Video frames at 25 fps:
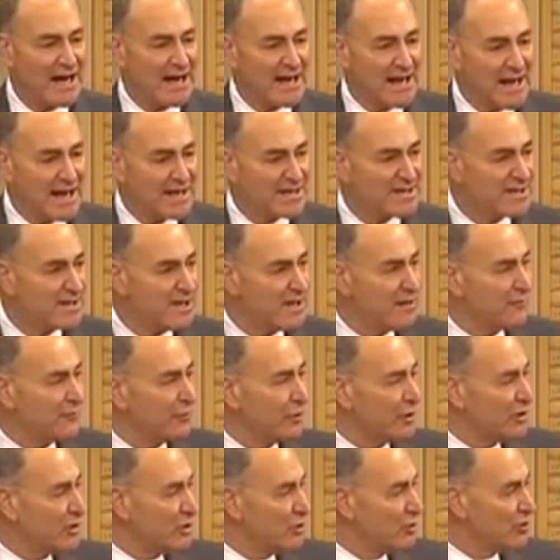asking for
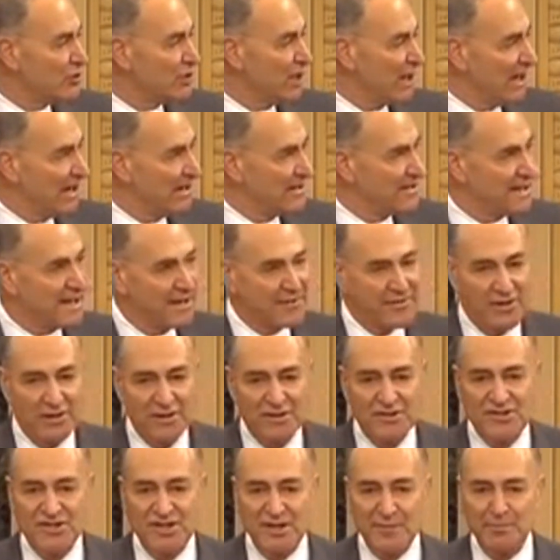a huge handout. They're
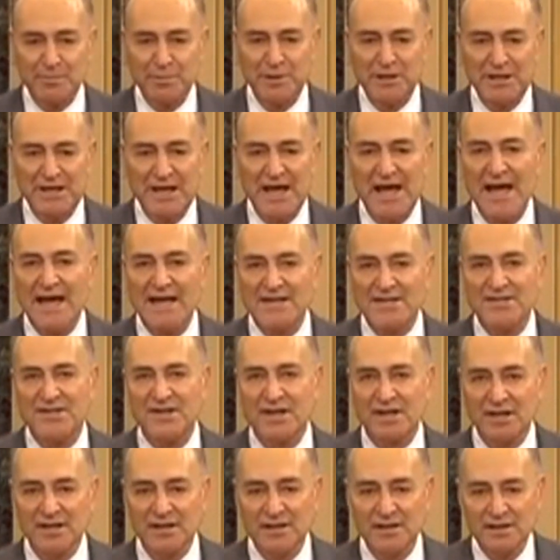simply
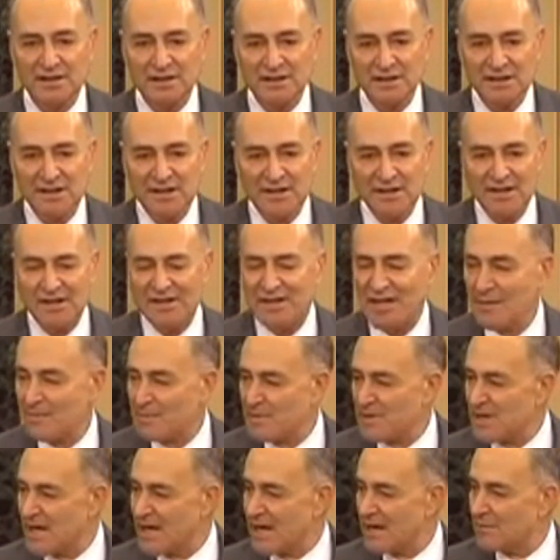asking that they
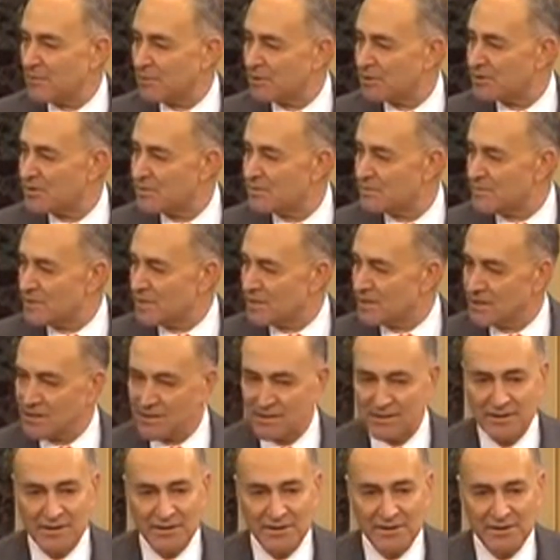be able to
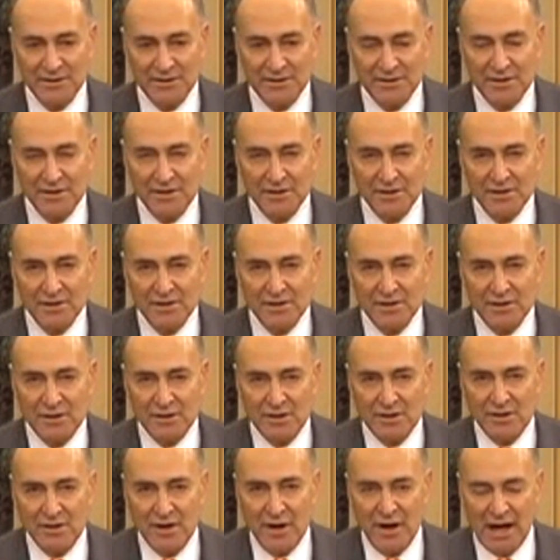meet
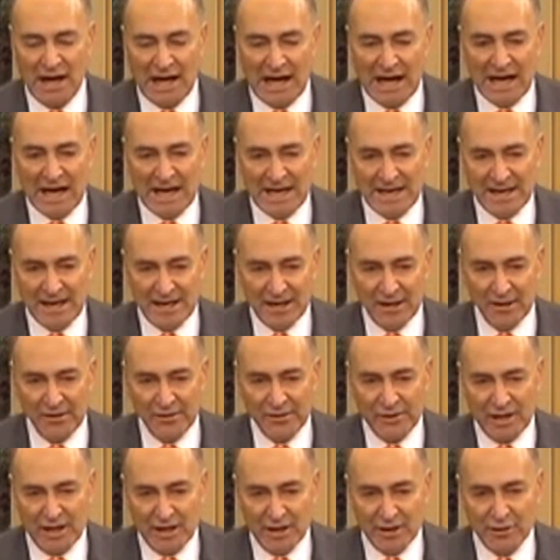the high
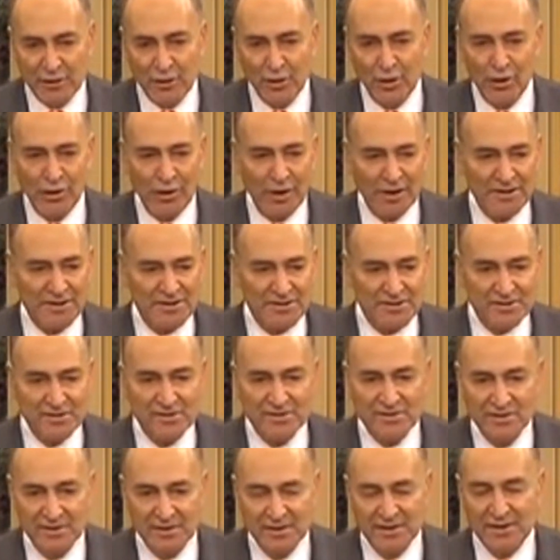health care
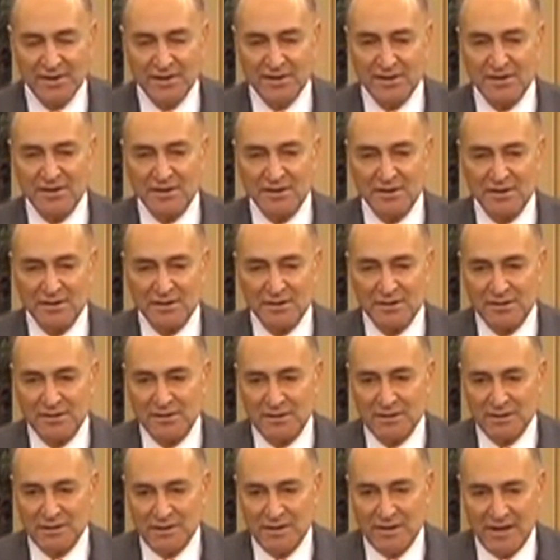costs
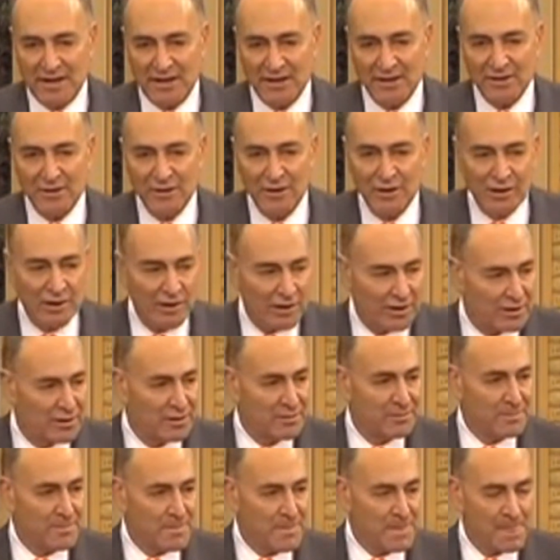that occur
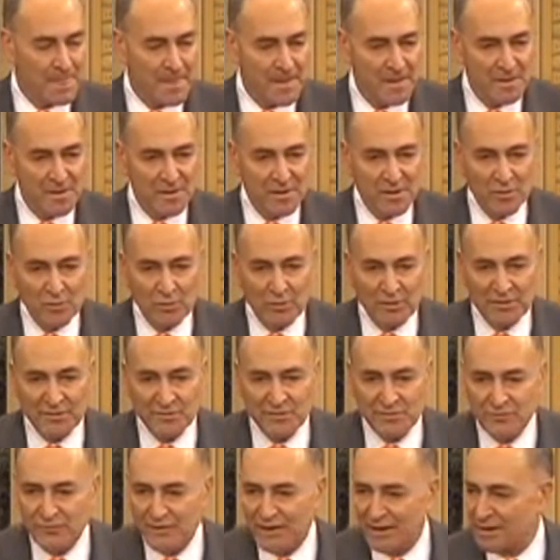when you
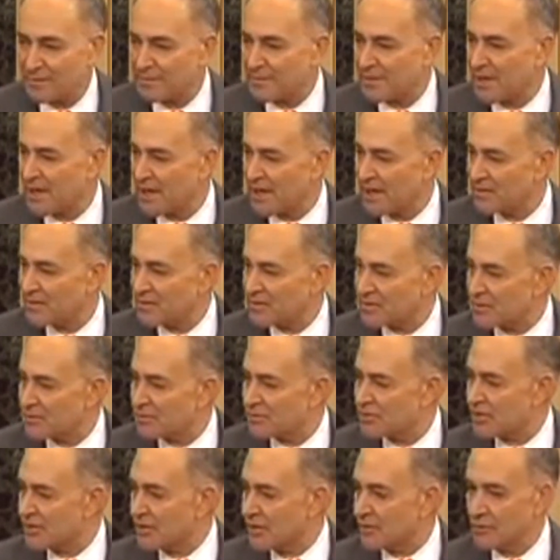develop
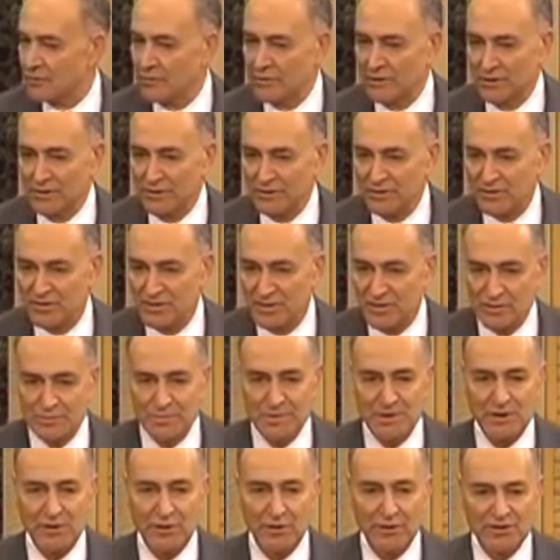cancers and other illnesses
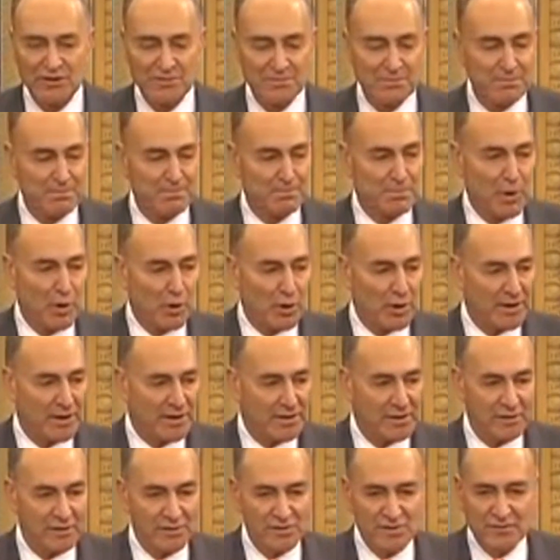because
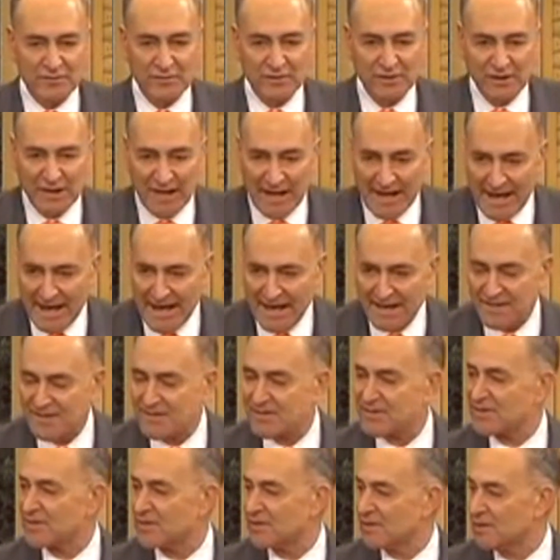particles of glass